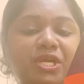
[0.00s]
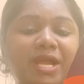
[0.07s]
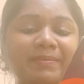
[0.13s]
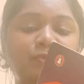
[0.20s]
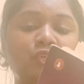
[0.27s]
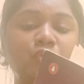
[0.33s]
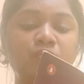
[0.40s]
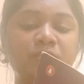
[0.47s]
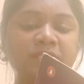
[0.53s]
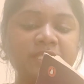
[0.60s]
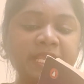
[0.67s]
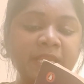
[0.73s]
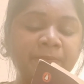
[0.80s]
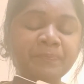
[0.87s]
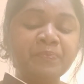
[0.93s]
I'm
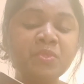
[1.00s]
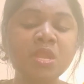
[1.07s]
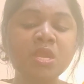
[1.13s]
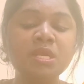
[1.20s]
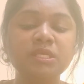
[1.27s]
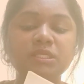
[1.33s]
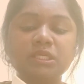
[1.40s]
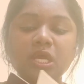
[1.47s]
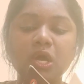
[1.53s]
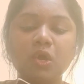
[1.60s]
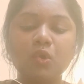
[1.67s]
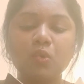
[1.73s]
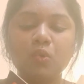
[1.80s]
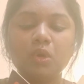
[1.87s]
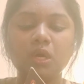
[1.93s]
using.
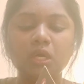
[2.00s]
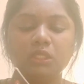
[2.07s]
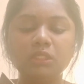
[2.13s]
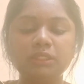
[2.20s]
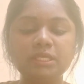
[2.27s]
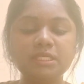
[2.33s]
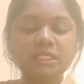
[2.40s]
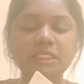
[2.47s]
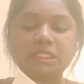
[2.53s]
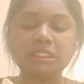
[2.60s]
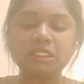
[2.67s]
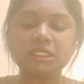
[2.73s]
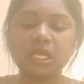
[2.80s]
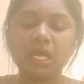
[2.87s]
So this